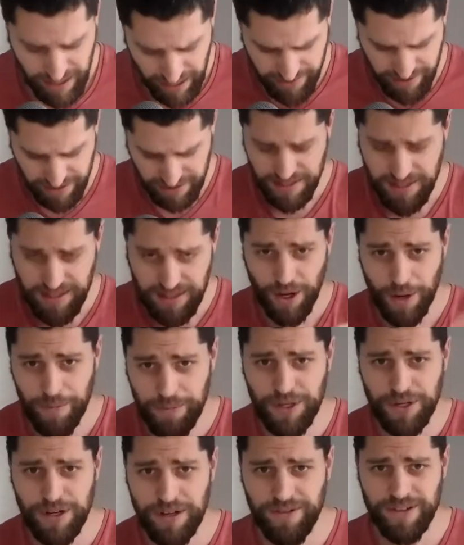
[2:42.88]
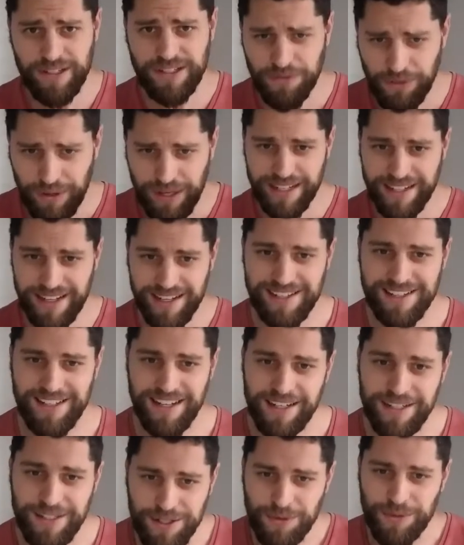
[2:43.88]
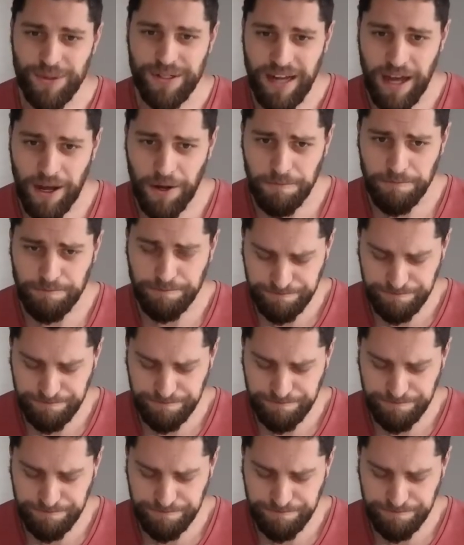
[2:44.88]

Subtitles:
And this is the opportunity for us to really get stuck into it now.